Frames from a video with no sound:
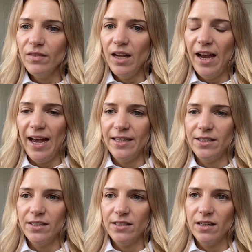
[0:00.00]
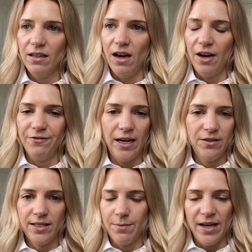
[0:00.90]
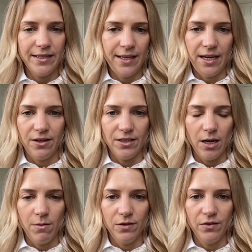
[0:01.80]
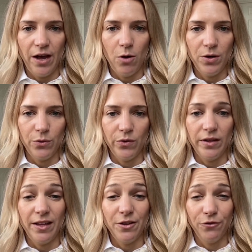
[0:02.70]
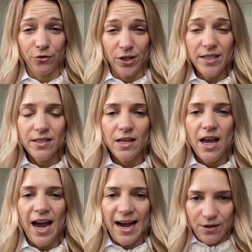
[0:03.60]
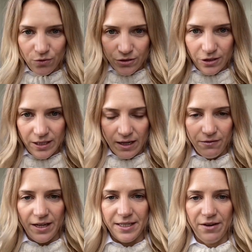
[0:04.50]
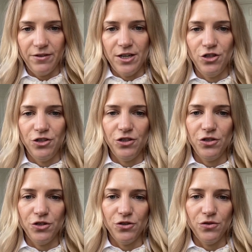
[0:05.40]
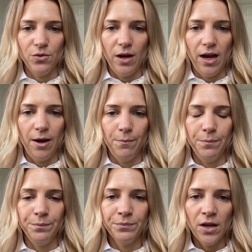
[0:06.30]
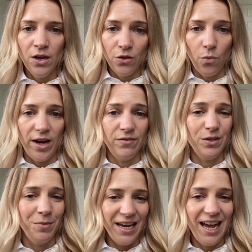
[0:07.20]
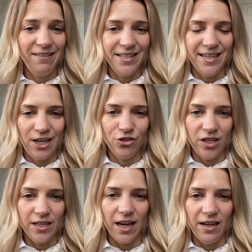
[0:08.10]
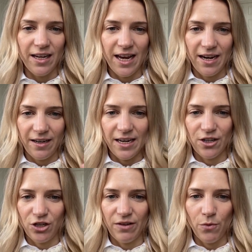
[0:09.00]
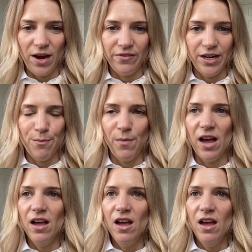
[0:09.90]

And I found it's the best thing in terms of helping with like the frizz, and also to give that definition to the wave. So my hair is naturally curly and I naturally have a wave in it, but